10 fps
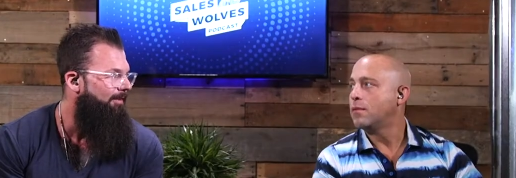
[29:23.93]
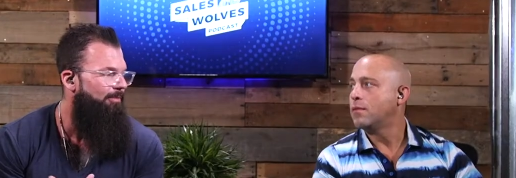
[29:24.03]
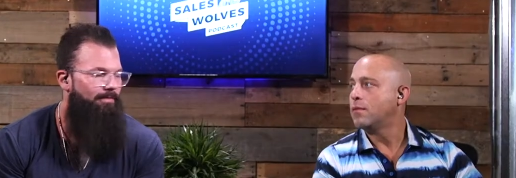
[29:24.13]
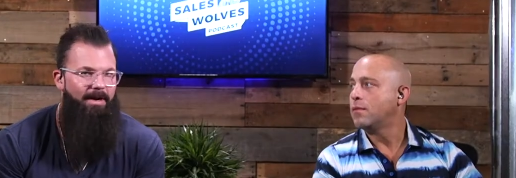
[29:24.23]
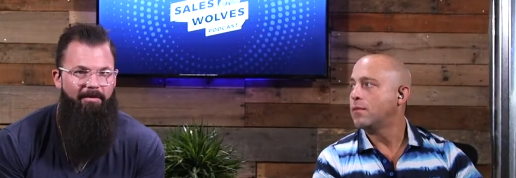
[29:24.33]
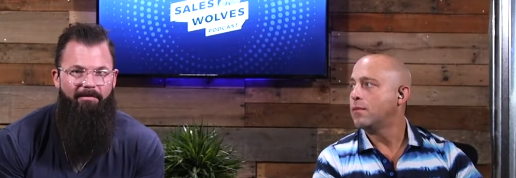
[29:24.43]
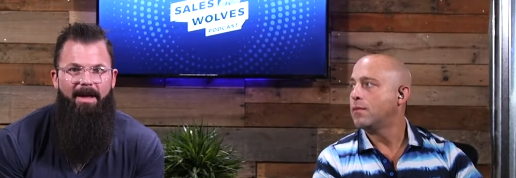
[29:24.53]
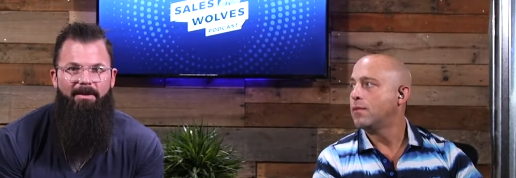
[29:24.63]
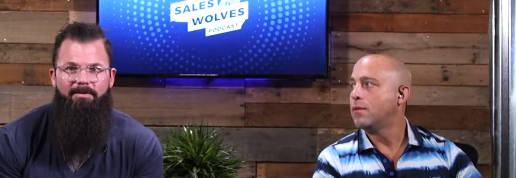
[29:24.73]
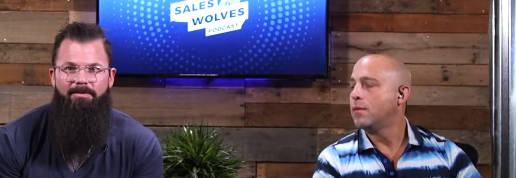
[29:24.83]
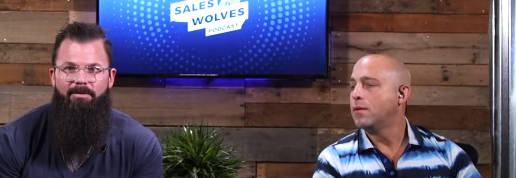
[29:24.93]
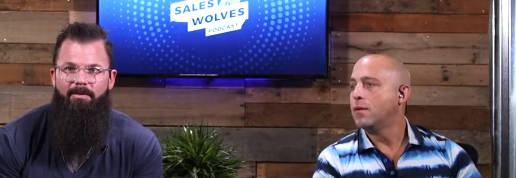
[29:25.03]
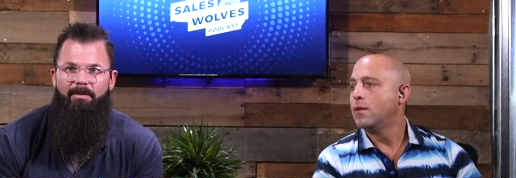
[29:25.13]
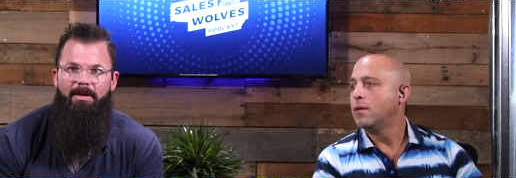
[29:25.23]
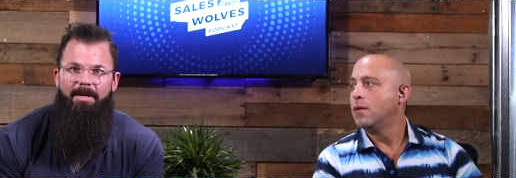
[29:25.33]
Speaker 1: that they've provided value
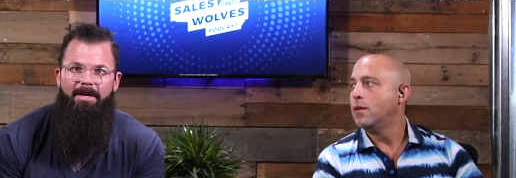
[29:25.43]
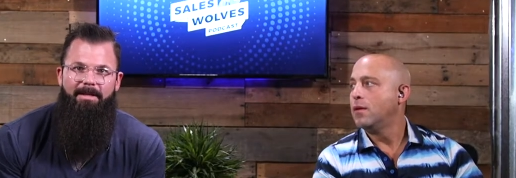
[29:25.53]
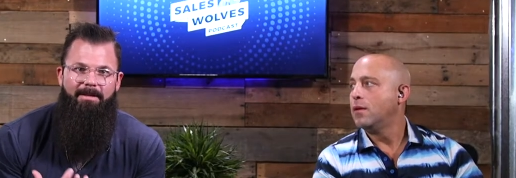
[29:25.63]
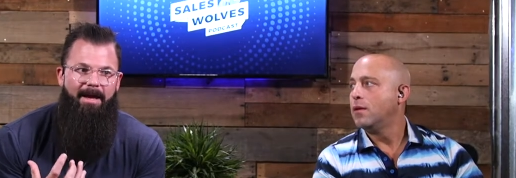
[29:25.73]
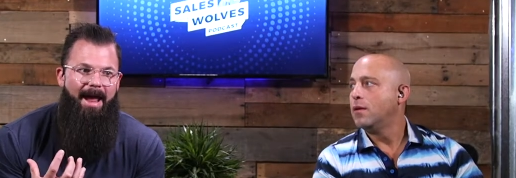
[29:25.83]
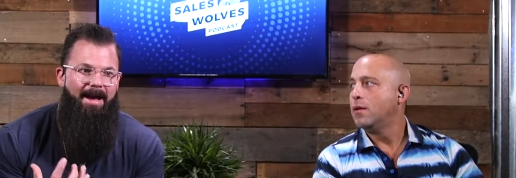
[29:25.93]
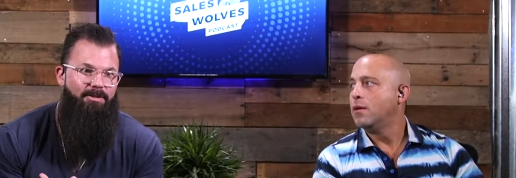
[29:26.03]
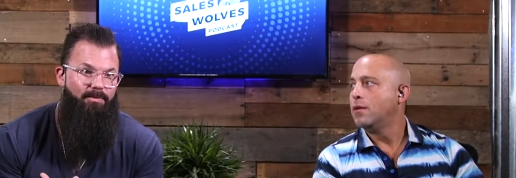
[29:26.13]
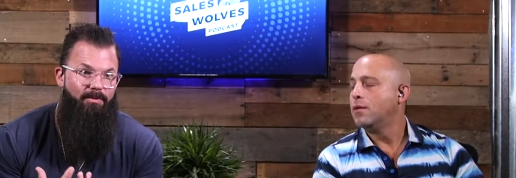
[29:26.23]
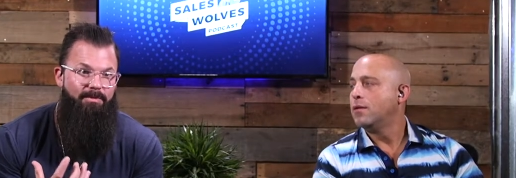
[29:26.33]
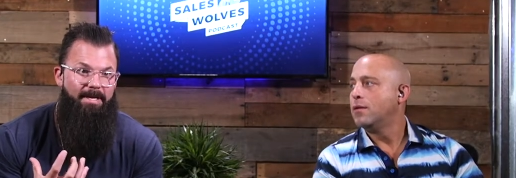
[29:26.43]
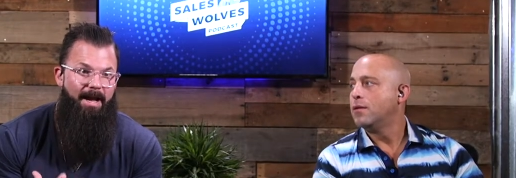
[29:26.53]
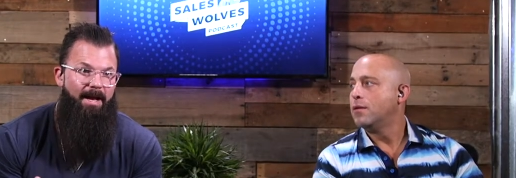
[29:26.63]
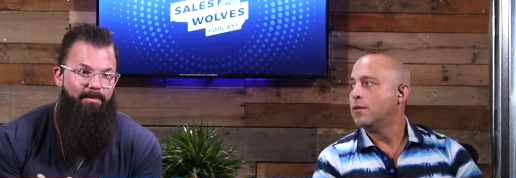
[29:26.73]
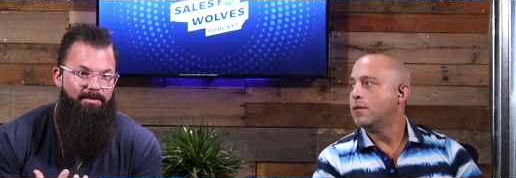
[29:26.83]
to, that the actual
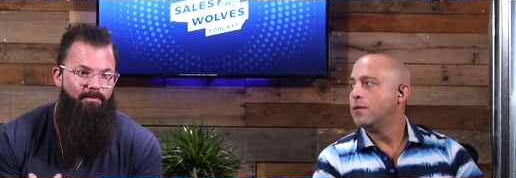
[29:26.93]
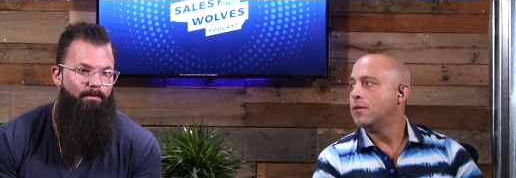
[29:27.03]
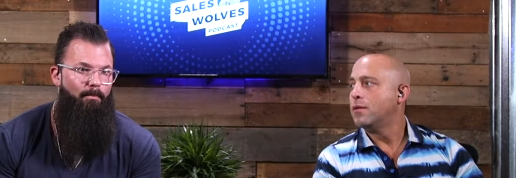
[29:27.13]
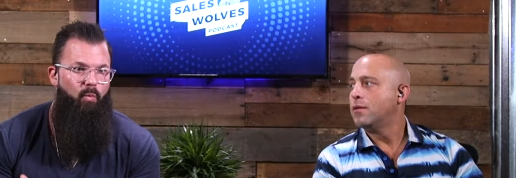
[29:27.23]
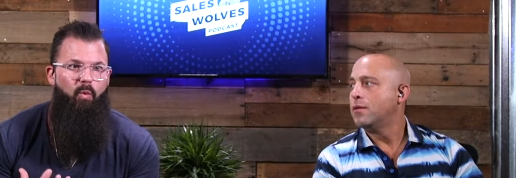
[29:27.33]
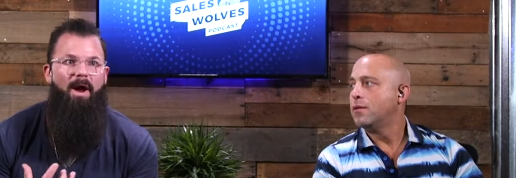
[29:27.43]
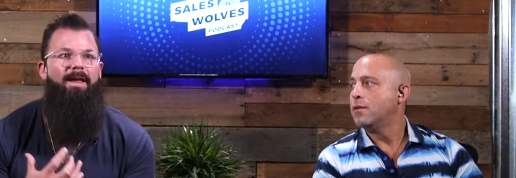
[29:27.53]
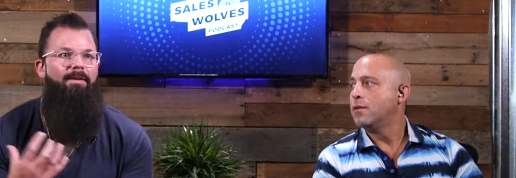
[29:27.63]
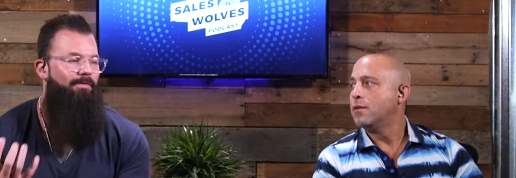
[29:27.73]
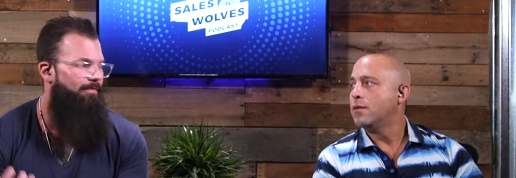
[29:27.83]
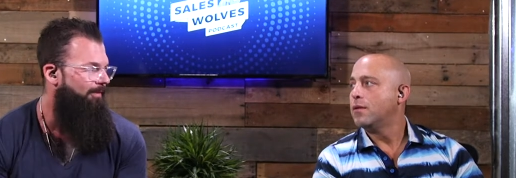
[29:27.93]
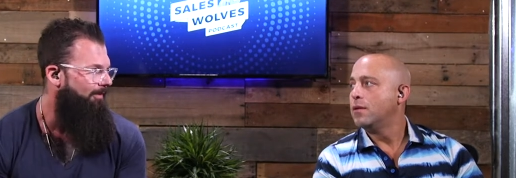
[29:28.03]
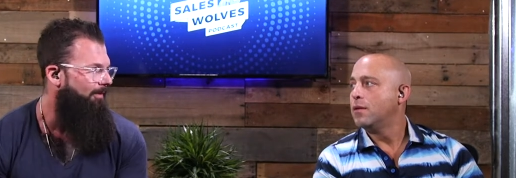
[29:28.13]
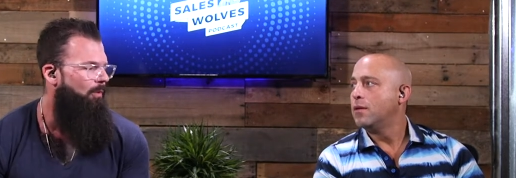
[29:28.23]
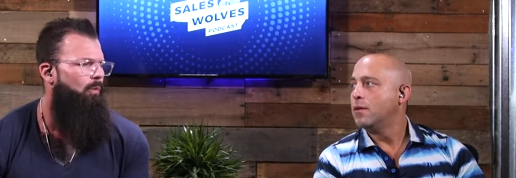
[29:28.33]
time is way
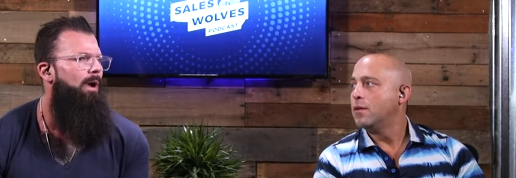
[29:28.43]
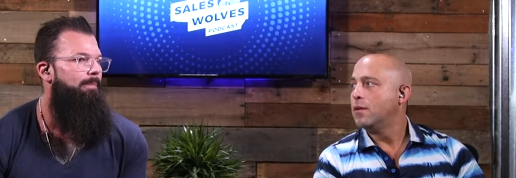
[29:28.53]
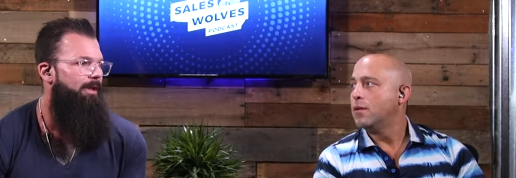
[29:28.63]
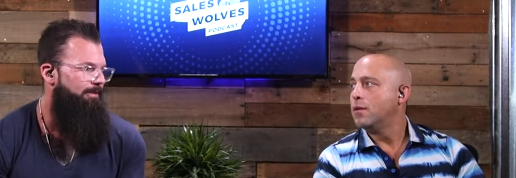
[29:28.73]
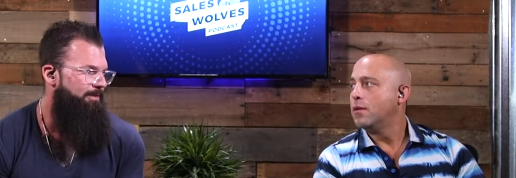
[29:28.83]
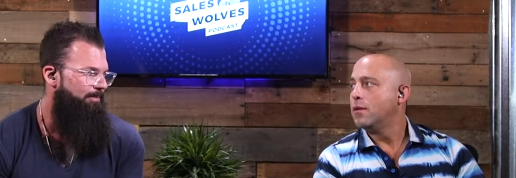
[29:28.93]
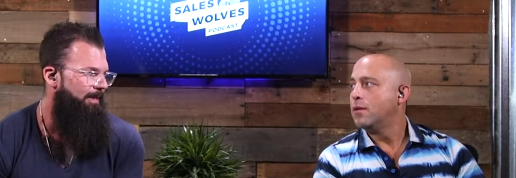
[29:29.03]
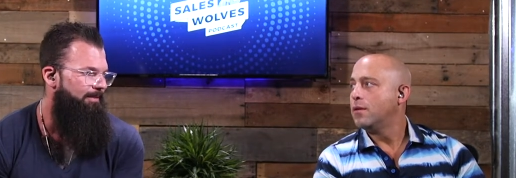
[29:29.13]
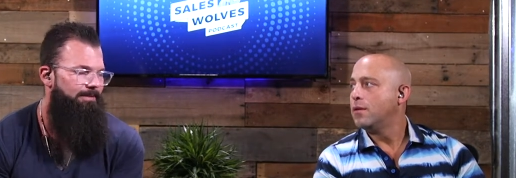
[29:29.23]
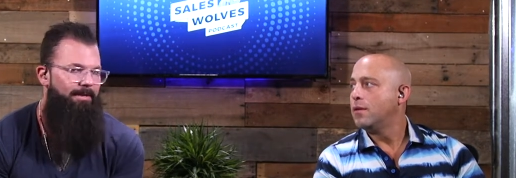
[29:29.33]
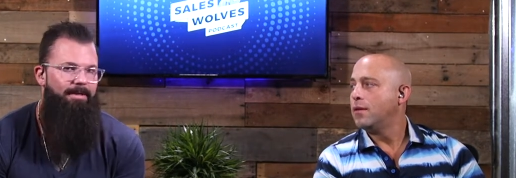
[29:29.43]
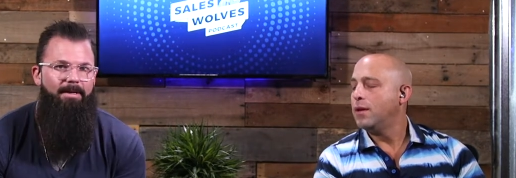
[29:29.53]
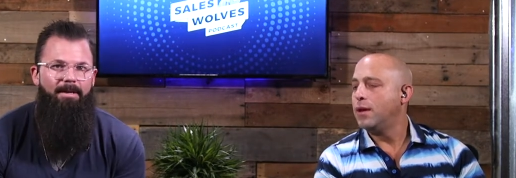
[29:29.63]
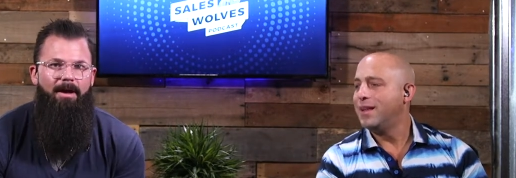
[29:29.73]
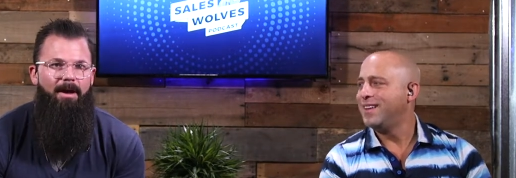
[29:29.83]
further or way better spent
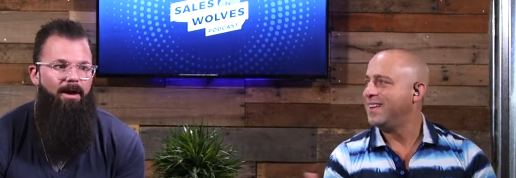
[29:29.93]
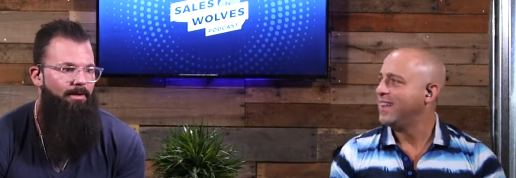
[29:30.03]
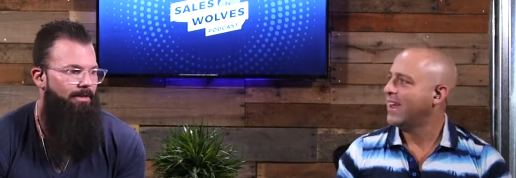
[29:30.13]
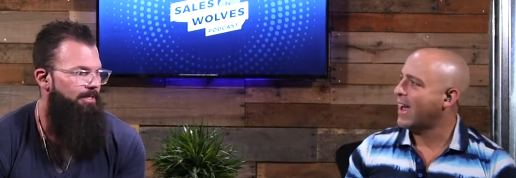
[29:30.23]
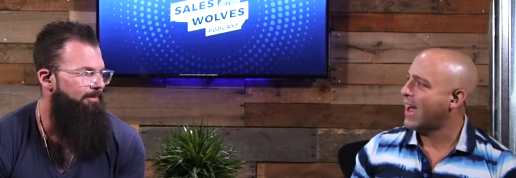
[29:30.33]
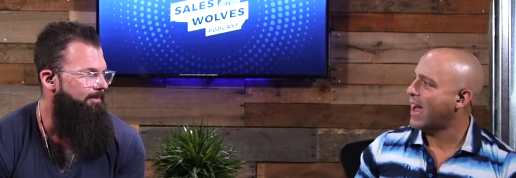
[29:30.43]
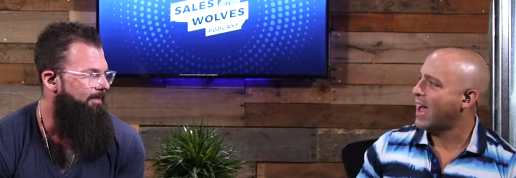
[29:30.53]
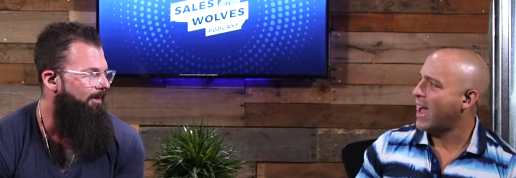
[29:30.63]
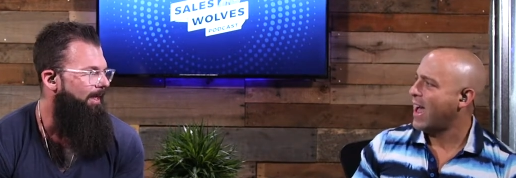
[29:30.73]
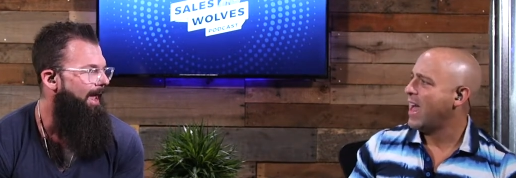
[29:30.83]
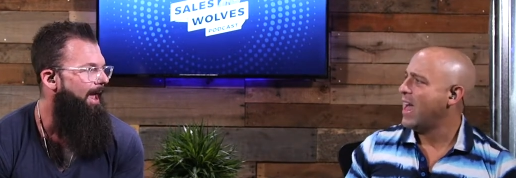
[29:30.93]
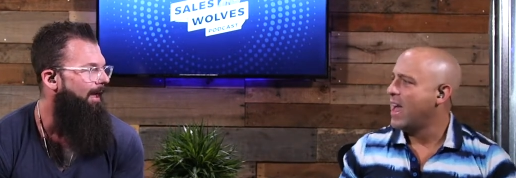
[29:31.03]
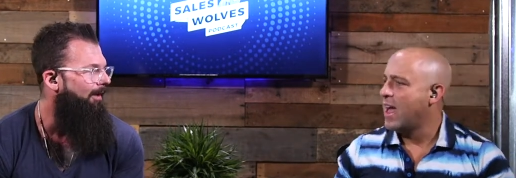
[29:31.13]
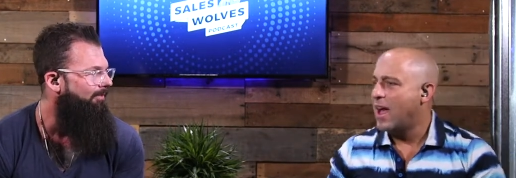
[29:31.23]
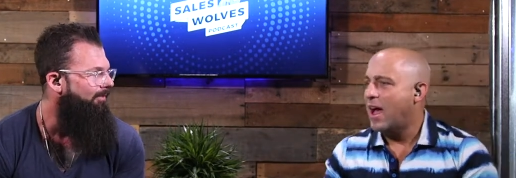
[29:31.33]
on the customers that they already
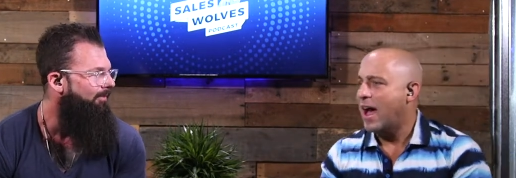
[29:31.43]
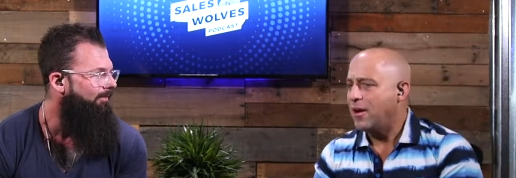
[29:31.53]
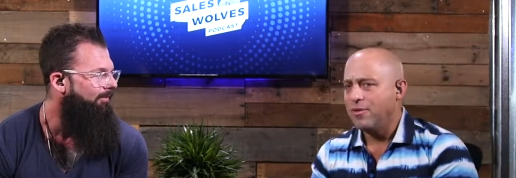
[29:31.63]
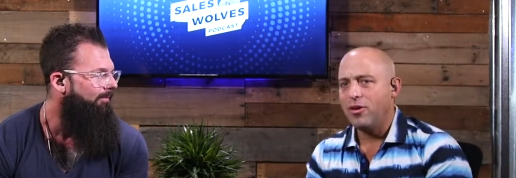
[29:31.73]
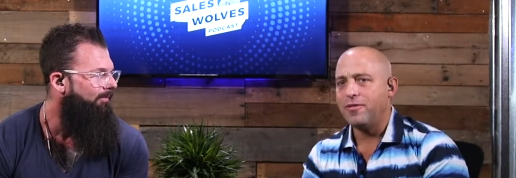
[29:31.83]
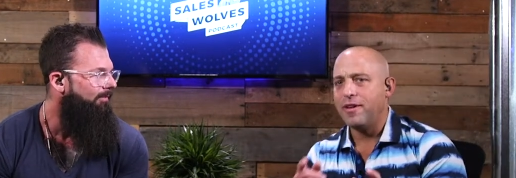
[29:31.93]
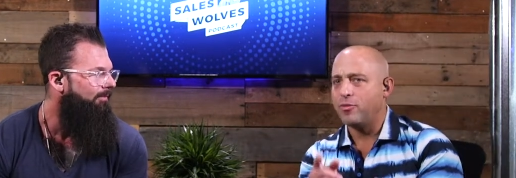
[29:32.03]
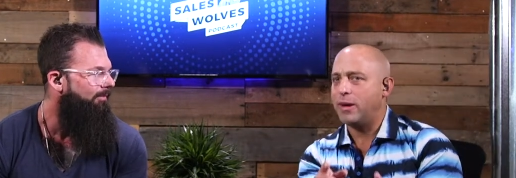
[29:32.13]
have.
Speaker 2: I don't know if